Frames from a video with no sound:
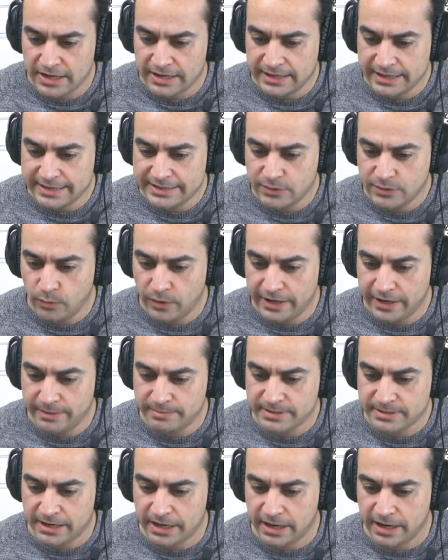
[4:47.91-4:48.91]
Lisa
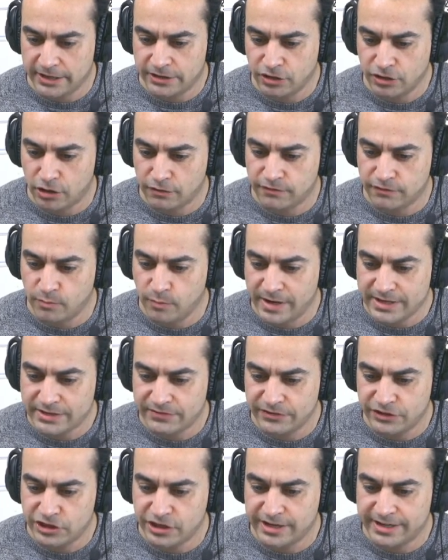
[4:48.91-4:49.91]
Williams, hi doc, from West
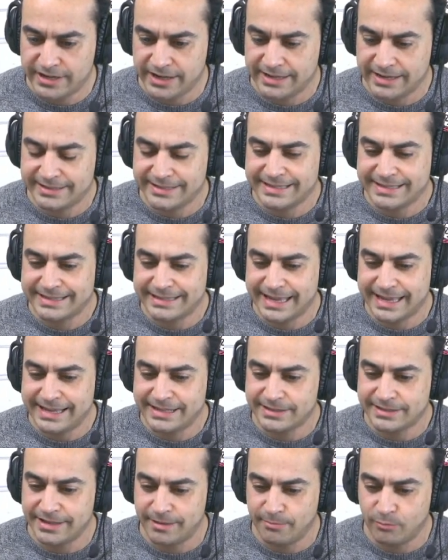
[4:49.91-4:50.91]
Virginia, United
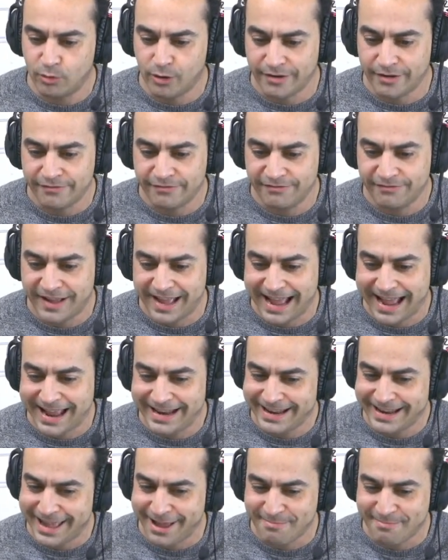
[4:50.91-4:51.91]
States, #1
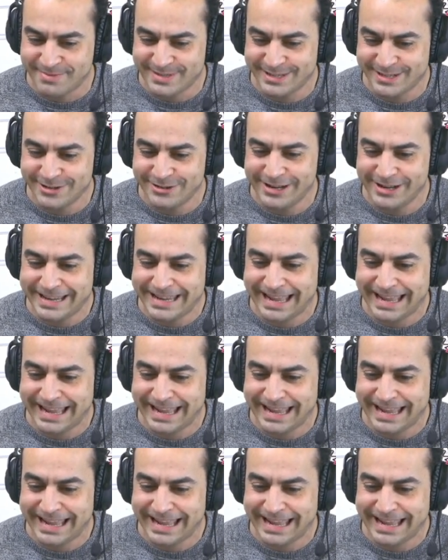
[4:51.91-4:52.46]
fan, absolutely.